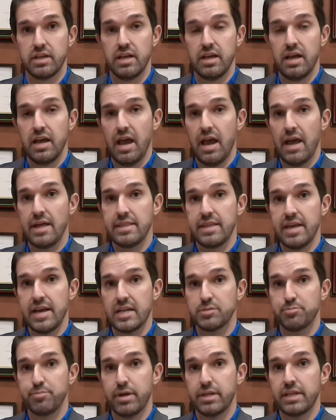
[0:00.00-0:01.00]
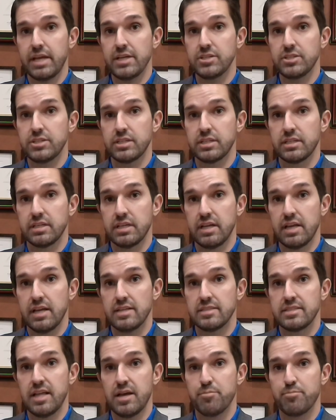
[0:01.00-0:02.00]
And the expectation
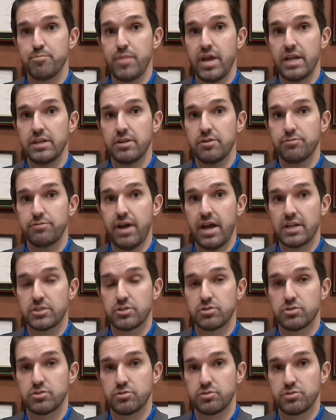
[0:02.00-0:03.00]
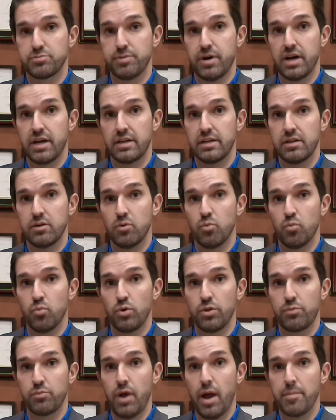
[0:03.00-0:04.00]
is that manufacturers respond
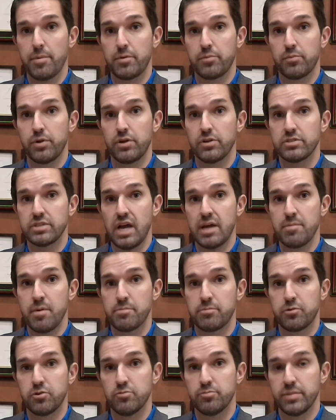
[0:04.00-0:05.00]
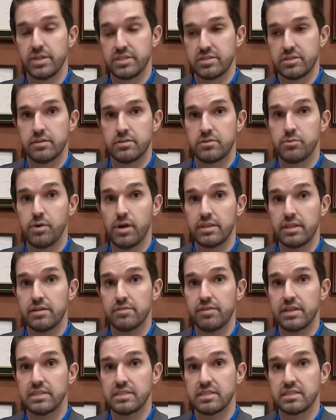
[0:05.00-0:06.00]
with rapid real-time improvements throughout the
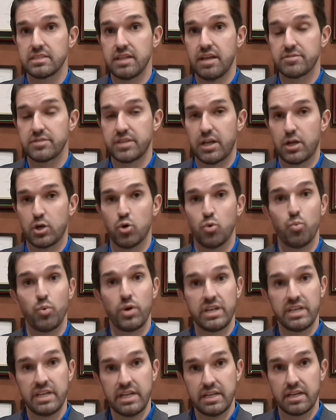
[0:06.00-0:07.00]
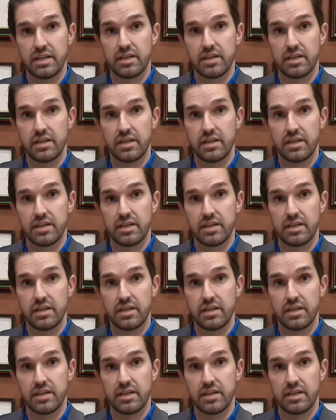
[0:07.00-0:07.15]
device's lifecycle when needed.